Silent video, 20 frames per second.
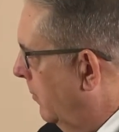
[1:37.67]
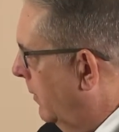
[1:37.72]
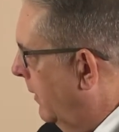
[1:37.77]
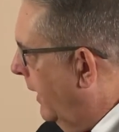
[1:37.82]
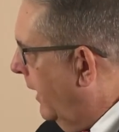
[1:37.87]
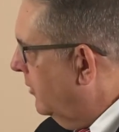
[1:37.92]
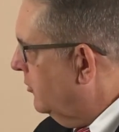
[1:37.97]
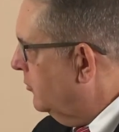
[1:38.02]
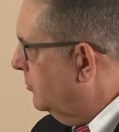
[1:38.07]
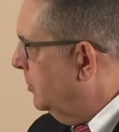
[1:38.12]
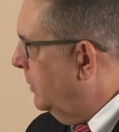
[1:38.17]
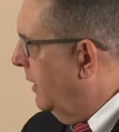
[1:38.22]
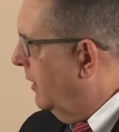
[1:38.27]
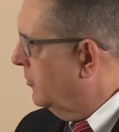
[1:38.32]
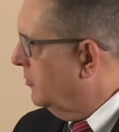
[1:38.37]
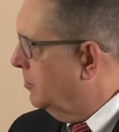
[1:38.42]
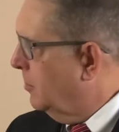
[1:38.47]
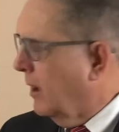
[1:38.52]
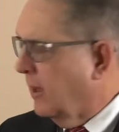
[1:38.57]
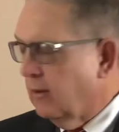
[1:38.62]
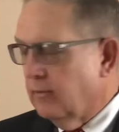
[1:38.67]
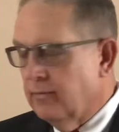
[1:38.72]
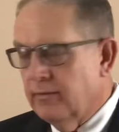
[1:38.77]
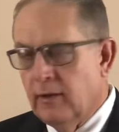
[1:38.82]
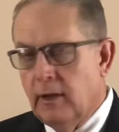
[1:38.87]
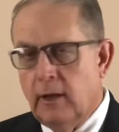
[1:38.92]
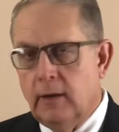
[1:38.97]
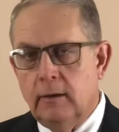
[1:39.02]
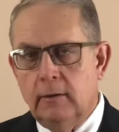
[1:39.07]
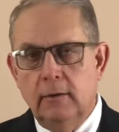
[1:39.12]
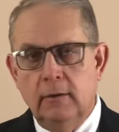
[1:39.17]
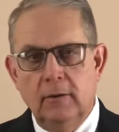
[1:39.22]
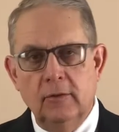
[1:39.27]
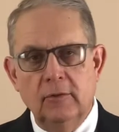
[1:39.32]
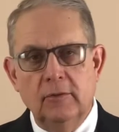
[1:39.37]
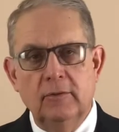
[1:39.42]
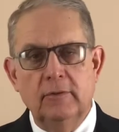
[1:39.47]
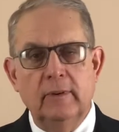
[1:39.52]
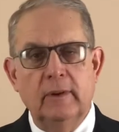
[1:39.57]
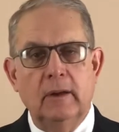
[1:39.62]
SBS modified
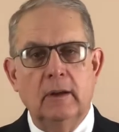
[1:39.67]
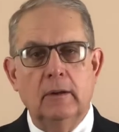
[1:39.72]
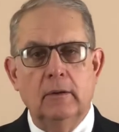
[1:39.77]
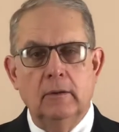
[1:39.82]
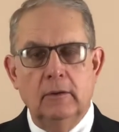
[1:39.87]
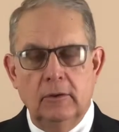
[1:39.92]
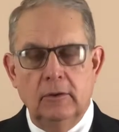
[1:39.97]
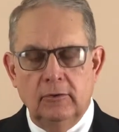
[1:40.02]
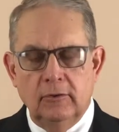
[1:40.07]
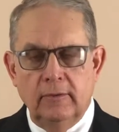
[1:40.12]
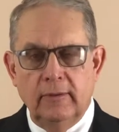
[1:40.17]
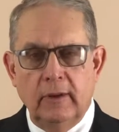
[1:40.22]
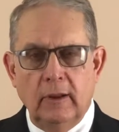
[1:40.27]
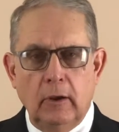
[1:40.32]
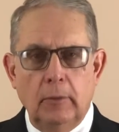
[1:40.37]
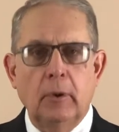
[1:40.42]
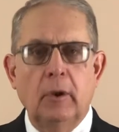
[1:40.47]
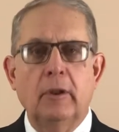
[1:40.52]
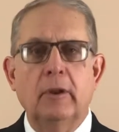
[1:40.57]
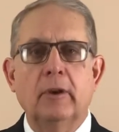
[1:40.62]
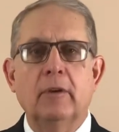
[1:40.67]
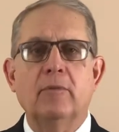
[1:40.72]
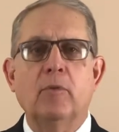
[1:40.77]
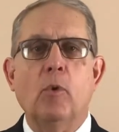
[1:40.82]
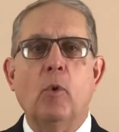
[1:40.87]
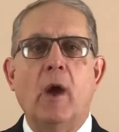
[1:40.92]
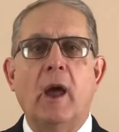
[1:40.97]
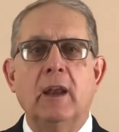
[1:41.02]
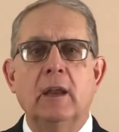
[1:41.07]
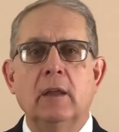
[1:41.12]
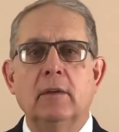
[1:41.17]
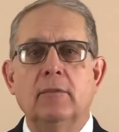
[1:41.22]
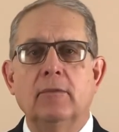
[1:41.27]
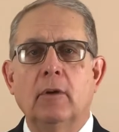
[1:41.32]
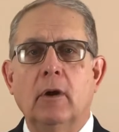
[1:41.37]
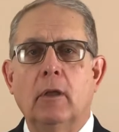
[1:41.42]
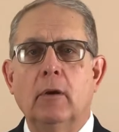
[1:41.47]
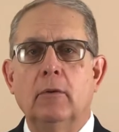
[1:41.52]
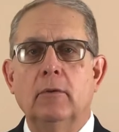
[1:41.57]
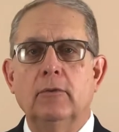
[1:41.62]
is available in a variety of
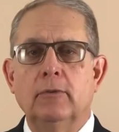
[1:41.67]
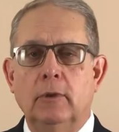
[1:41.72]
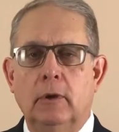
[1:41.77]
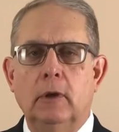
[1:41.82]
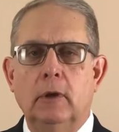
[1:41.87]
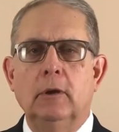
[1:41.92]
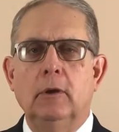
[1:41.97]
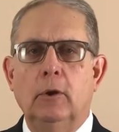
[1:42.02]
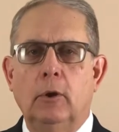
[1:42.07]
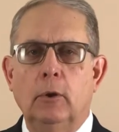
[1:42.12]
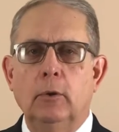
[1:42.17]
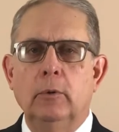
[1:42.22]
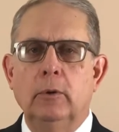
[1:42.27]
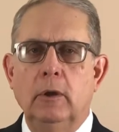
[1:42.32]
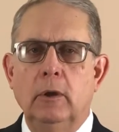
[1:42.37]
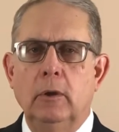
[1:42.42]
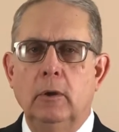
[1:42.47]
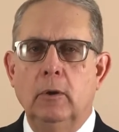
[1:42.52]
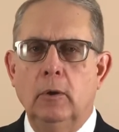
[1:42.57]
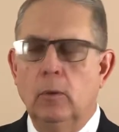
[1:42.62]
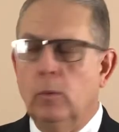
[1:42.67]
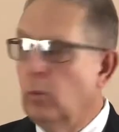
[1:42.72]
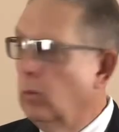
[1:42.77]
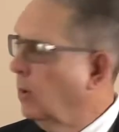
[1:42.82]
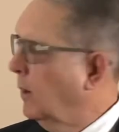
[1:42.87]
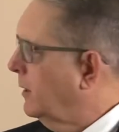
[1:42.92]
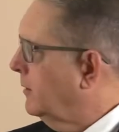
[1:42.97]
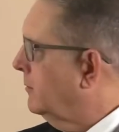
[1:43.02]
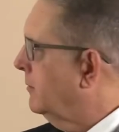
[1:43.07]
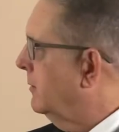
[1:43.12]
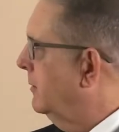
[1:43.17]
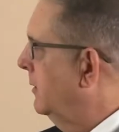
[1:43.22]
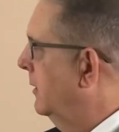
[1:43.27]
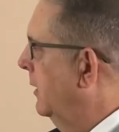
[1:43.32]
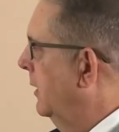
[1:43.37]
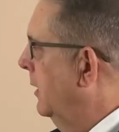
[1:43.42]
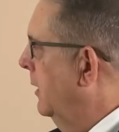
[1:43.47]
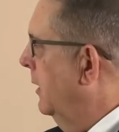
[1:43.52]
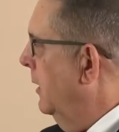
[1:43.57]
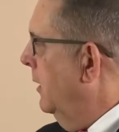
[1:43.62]
colors, including white.
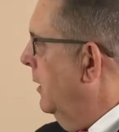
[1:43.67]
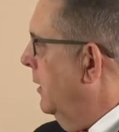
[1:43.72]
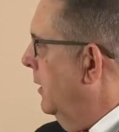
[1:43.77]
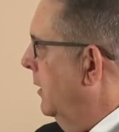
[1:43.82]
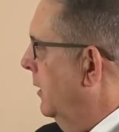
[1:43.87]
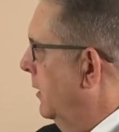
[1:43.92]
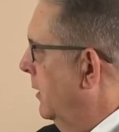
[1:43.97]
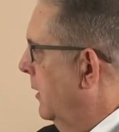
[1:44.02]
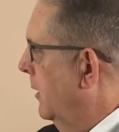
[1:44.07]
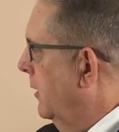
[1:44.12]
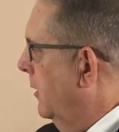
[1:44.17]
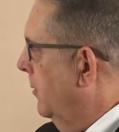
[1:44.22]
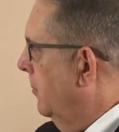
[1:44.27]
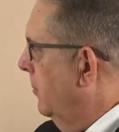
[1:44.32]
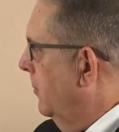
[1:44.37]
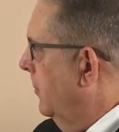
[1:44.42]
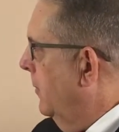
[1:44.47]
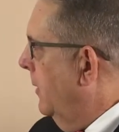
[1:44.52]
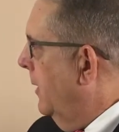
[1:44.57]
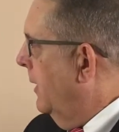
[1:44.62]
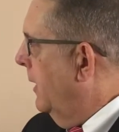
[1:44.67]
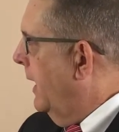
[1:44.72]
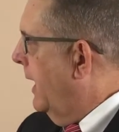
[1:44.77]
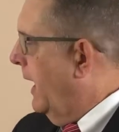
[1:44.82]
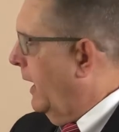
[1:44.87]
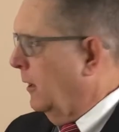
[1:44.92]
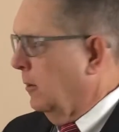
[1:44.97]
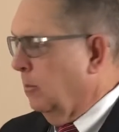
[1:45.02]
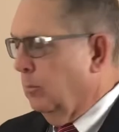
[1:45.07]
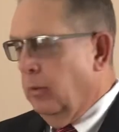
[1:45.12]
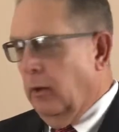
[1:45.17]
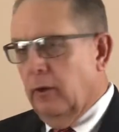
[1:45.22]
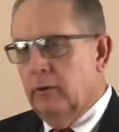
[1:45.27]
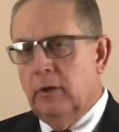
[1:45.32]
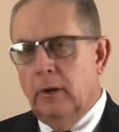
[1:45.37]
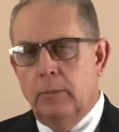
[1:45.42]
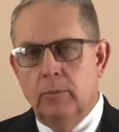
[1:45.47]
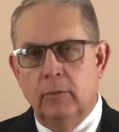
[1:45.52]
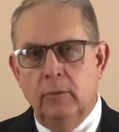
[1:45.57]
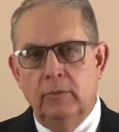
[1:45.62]
Hot
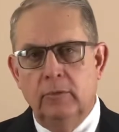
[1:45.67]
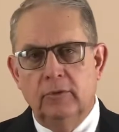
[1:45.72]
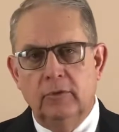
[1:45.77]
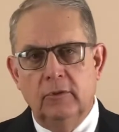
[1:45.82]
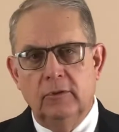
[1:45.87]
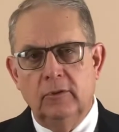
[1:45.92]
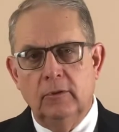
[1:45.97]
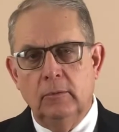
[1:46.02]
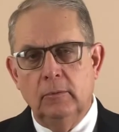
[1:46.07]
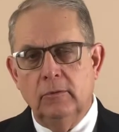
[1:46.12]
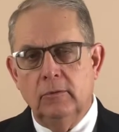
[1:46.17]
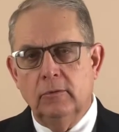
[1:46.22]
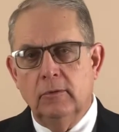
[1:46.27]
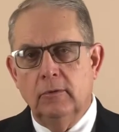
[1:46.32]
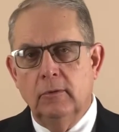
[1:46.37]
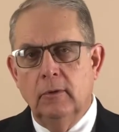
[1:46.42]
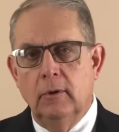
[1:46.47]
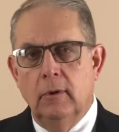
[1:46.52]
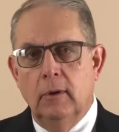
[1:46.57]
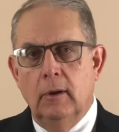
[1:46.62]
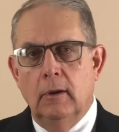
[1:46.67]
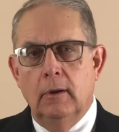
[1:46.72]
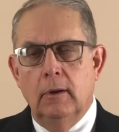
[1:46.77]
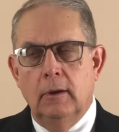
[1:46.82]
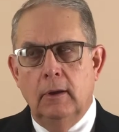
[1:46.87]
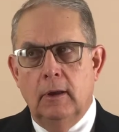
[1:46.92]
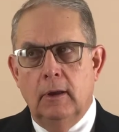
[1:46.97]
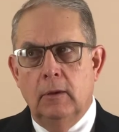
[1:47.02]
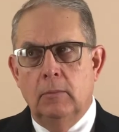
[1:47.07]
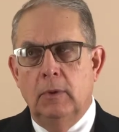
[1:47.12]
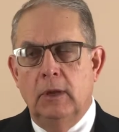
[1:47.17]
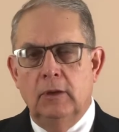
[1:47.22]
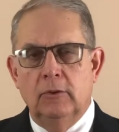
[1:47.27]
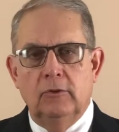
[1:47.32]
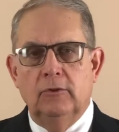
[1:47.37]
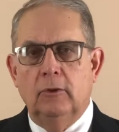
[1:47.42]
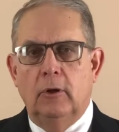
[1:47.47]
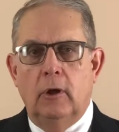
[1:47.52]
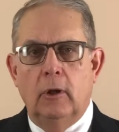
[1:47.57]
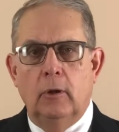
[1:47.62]
built-up roof systems can be
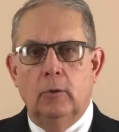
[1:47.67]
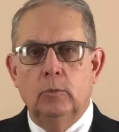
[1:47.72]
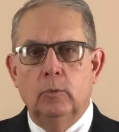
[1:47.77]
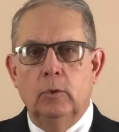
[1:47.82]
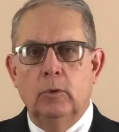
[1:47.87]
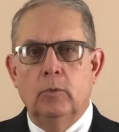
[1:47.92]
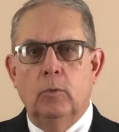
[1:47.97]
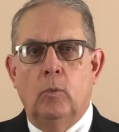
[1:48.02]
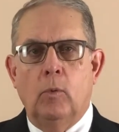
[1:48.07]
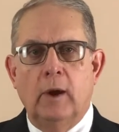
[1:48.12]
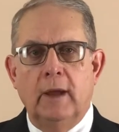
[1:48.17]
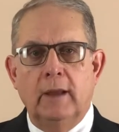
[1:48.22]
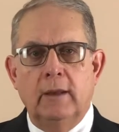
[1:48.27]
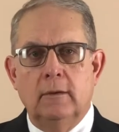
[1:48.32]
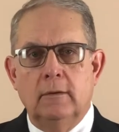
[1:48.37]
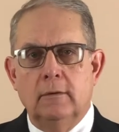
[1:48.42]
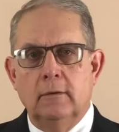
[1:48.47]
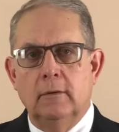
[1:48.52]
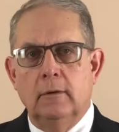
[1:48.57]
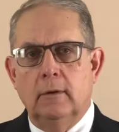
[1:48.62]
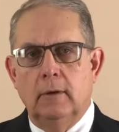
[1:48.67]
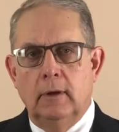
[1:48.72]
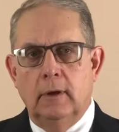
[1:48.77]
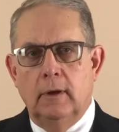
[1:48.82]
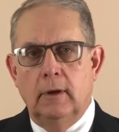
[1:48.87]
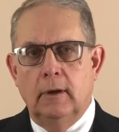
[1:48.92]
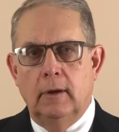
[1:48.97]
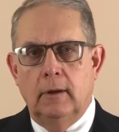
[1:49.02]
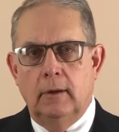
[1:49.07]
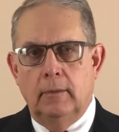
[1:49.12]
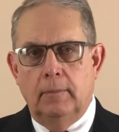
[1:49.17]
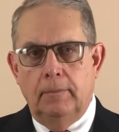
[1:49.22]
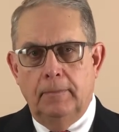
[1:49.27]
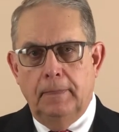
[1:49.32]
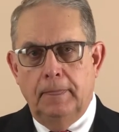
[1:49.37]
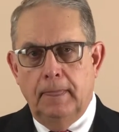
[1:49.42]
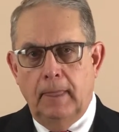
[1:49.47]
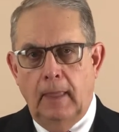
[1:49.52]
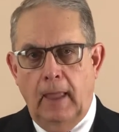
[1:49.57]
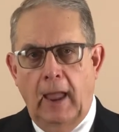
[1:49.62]
installed with white
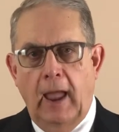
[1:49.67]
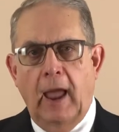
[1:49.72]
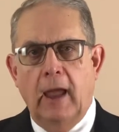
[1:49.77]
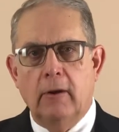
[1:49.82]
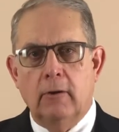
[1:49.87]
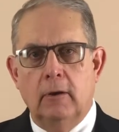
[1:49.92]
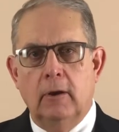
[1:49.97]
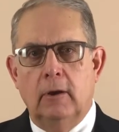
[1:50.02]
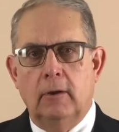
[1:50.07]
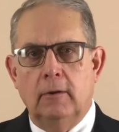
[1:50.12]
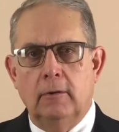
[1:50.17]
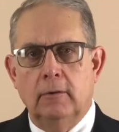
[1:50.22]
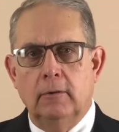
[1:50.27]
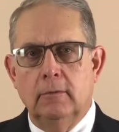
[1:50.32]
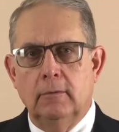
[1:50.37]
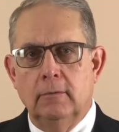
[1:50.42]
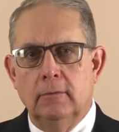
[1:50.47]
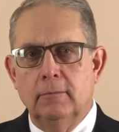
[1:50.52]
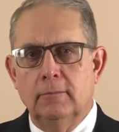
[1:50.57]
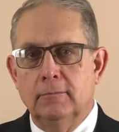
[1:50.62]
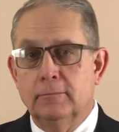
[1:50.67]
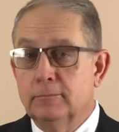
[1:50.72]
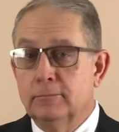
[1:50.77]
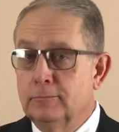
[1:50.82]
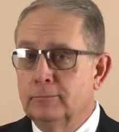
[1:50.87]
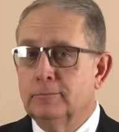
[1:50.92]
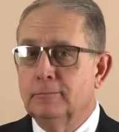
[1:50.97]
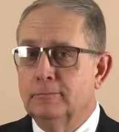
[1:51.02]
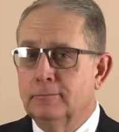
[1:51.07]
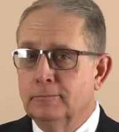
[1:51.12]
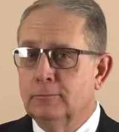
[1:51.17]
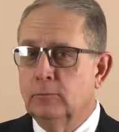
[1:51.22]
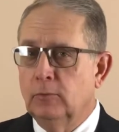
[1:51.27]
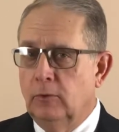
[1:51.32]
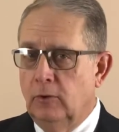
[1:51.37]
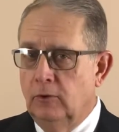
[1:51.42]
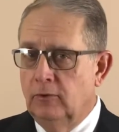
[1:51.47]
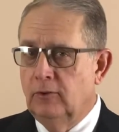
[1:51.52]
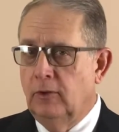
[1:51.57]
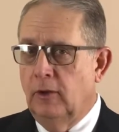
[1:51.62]
aggregate.
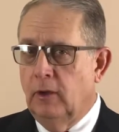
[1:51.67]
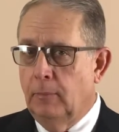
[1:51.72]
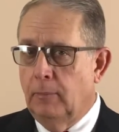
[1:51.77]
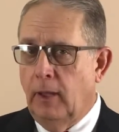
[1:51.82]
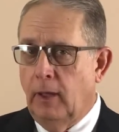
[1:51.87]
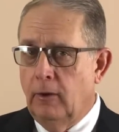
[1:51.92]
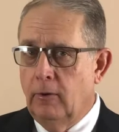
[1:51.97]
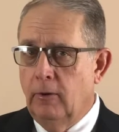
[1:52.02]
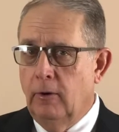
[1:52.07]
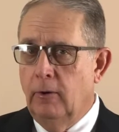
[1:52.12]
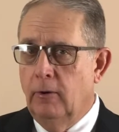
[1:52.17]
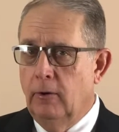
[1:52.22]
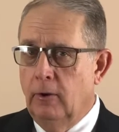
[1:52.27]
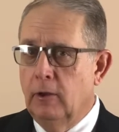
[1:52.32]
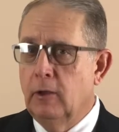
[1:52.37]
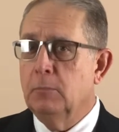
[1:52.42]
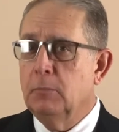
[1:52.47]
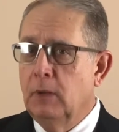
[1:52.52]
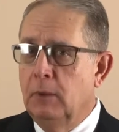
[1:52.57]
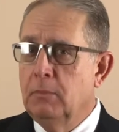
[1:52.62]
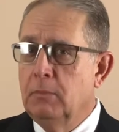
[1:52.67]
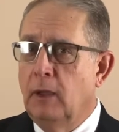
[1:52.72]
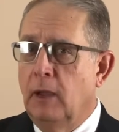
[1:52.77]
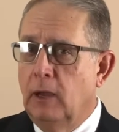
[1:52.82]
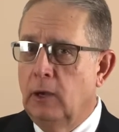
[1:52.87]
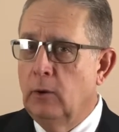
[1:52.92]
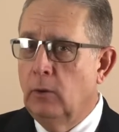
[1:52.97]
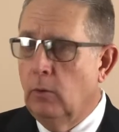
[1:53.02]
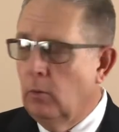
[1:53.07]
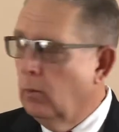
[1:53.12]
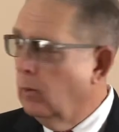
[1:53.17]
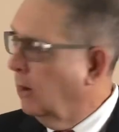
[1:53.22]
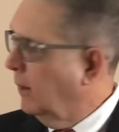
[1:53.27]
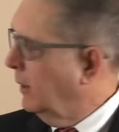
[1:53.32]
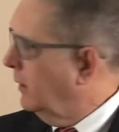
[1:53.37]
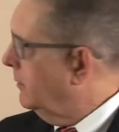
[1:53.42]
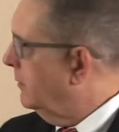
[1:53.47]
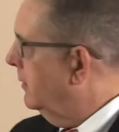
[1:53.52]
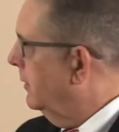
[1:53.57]
You're seeing a pattern here? It can be made white.